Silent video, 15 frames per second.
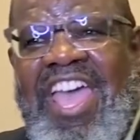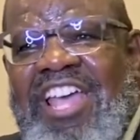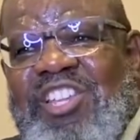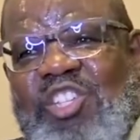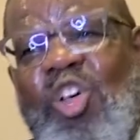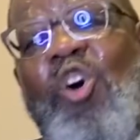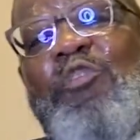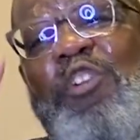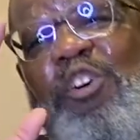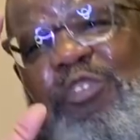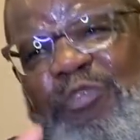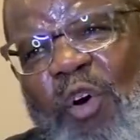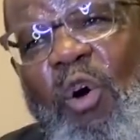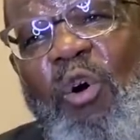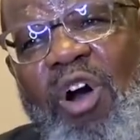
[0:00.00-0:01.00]
And so for
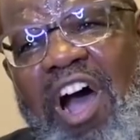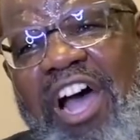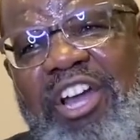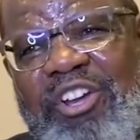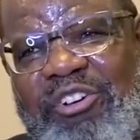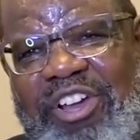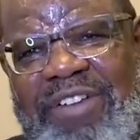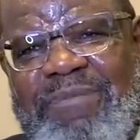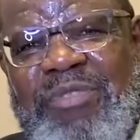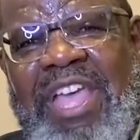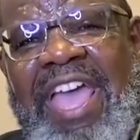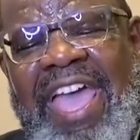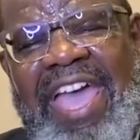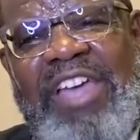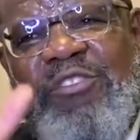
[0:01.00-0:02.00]

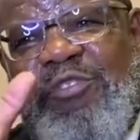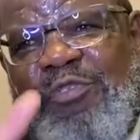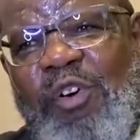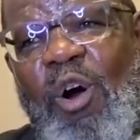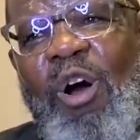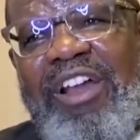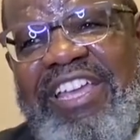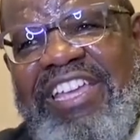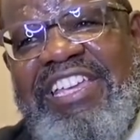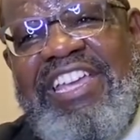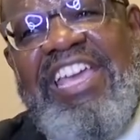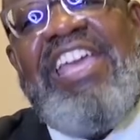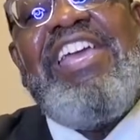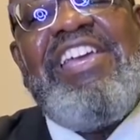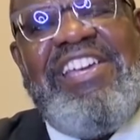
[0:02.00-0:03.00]
440
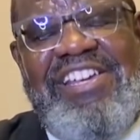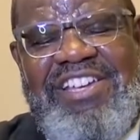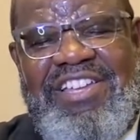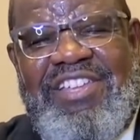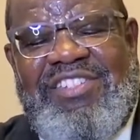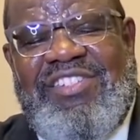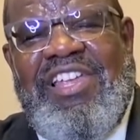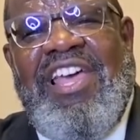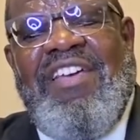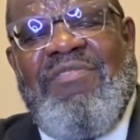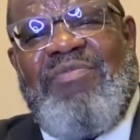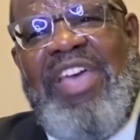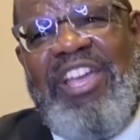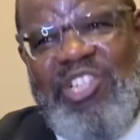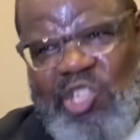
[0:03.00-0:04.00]
years,
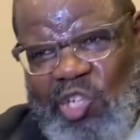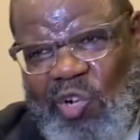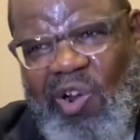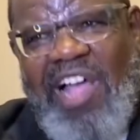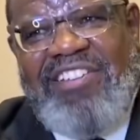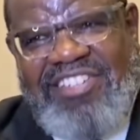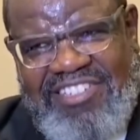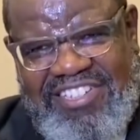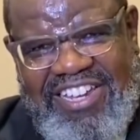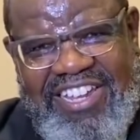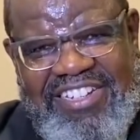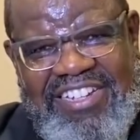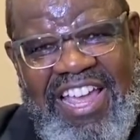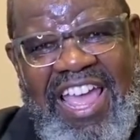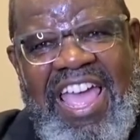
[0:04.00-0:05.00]
they
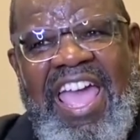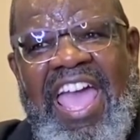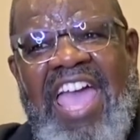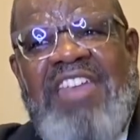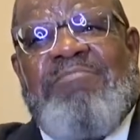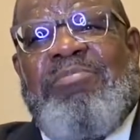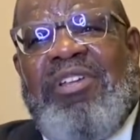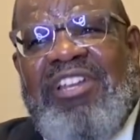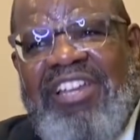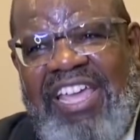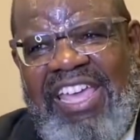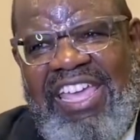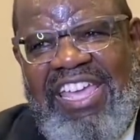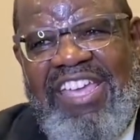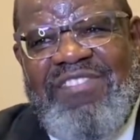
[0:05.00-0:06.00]
trusted and
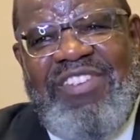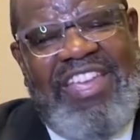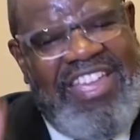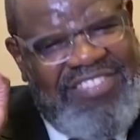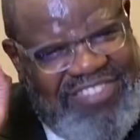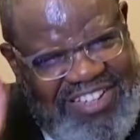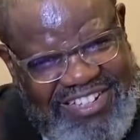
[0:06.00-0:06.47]
believed in the